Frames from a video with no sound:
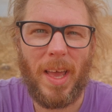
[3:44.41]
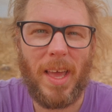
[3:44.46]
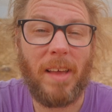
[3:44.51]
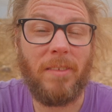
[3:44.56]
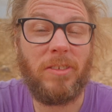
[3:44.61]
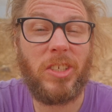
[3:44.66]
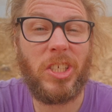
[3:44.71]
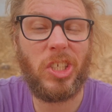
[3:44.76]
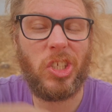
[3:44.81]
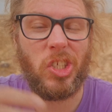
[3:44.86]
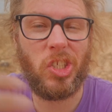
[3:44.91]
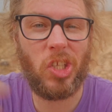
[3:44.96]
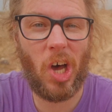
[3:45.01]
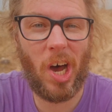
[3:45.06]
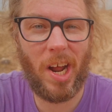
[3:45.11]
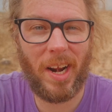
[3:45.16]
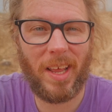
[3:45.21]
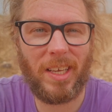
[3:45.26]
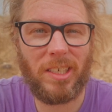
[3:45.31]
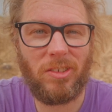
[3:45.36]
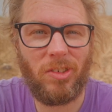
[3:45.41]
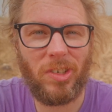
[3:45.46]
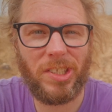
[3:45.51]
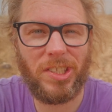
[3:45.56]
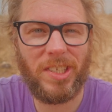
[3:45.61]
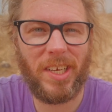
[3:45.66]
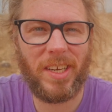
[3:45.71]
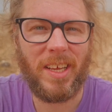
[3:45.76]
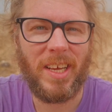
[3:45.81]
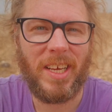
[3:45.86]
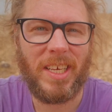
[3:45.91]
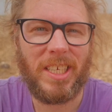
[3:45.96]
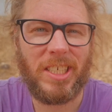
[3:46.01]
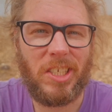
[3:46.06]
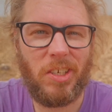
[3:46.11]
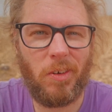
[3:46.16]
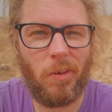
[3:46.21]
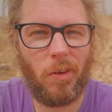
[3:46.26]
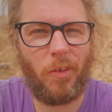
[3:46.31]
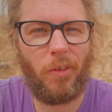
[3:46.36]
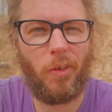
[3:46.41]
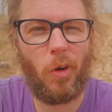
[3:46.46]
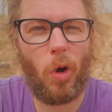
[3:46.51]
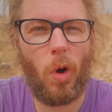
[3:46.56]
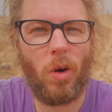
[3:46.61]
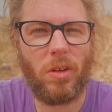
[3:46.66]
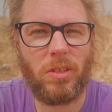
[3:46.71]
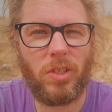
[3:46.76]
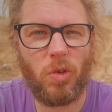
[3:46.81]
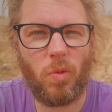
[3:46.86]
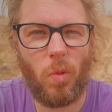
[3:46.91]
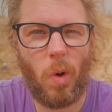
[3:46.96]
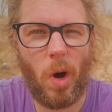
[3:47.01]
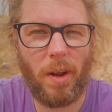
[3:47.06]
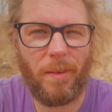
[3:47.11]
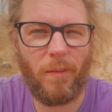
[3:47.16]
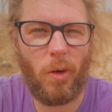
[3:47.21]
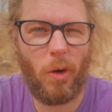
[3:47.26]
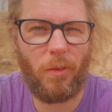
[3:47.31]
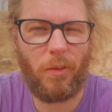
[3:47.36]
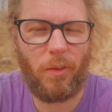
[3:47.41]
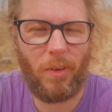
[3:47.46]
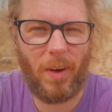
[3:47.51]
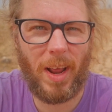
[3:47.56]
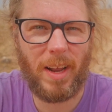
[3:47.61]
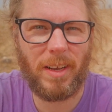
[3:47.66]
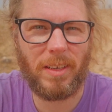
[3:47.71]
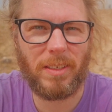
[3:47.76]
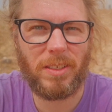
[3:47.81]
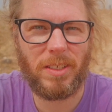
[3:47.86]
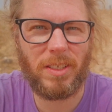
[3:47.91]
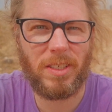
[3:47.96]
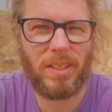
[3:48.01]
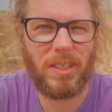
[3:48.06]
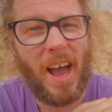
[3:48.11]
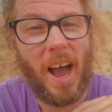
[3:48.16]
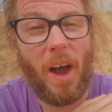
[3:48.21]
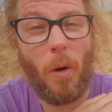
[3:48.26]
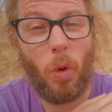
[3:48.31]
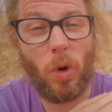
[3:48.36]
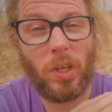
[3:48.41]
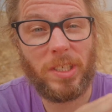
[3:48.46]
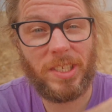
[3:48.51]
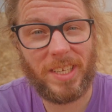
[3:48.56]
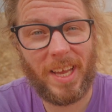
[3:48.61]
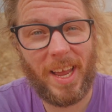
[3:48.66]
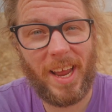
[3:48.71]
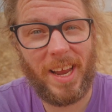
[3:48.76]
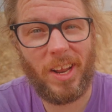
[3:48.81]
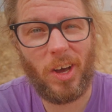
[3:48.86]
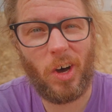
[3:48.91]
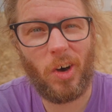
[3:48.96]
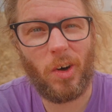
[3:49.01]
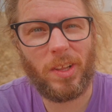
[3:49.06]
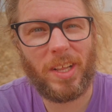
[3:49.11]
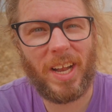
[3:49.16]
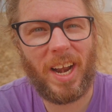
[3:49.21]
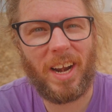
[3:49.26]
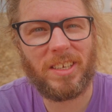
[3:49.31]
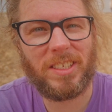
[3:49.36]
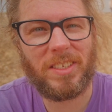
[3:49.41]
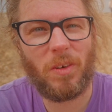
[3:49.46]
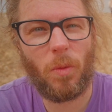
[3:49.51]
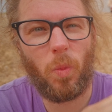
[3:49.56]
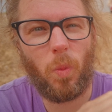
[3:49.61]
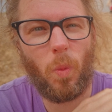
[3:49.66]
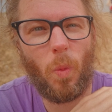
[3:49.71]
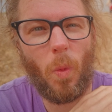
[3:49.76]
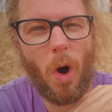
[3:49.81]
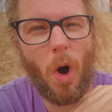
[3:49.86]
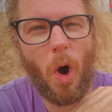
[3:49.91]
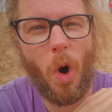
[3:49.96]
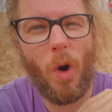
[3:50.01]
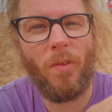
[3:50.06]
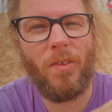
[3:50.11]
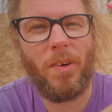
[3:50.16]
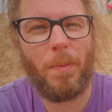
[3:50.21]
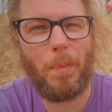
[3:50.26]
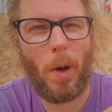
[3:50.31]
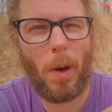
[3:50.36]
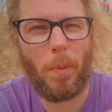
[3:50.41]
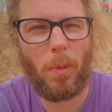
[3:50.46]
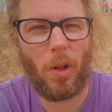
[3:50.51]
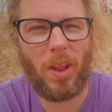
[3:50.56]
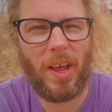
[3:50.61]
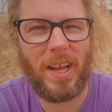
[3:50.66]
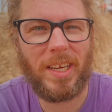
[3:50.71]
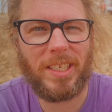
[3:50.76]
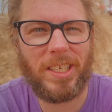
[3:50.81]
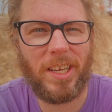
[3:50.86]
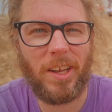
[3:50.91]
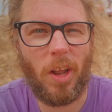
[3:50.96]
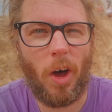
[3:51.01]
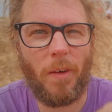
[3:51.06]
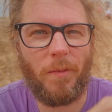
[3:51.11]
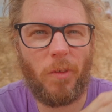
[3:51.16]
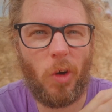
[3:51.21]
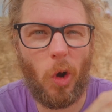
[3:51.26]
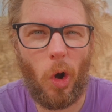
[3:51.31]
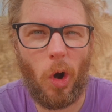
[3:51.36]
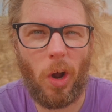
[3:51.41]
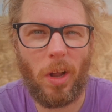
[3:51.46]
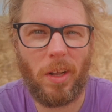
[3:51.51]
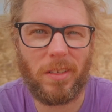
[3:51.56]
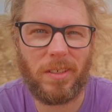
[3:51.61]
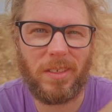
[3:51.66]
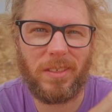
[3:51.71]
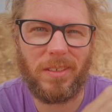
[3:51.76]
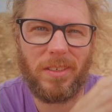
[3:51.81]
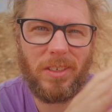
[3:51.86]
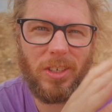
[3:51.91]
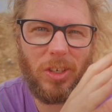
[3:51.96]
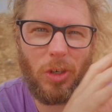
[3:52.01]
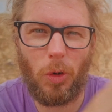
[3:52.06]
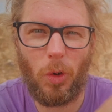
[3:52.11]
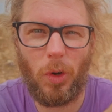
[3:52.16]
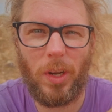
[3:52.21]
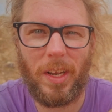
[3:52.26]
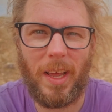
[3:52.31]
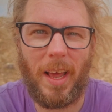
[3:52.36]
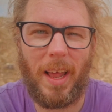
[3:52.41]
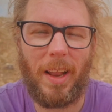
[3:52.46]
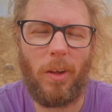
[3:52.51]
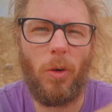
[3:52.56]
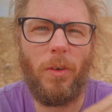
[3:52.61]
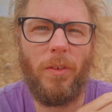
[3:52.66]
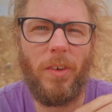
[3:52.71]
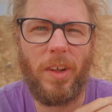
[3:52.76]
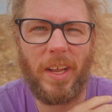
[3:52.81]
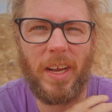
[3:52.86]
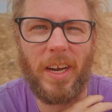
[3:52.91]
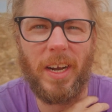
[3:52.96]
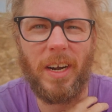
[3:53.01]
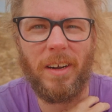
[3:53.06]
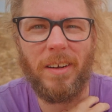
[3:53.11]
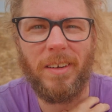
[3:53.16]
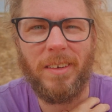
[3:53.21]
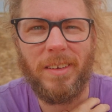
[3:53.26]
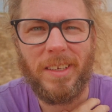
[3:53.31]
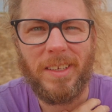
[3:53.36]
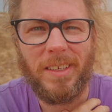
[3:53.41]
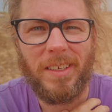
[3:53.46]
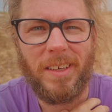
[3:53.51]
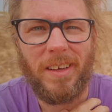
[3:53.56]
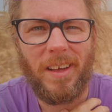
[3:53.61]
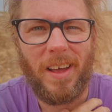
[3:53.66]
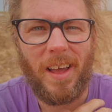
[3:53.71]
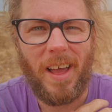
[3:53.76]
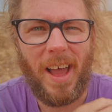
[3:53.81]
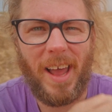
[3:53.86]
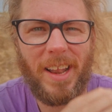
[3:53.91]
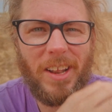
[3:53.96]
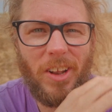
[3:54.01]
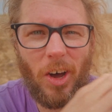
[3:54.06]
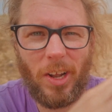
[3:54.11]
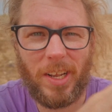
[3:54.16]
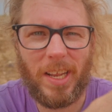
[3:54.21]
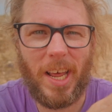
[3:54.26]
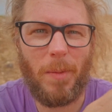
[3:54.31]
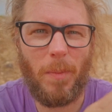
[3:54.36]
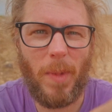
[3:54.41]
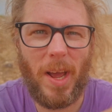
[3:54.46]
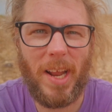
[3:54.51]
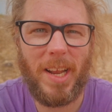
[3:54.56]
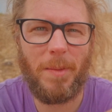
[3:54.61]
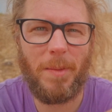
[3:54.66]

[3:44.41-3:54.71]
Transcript: If she's not interested, she will throw it to one of her friends. I would say though, there is an overpopulation of girls doing that over there, and not that many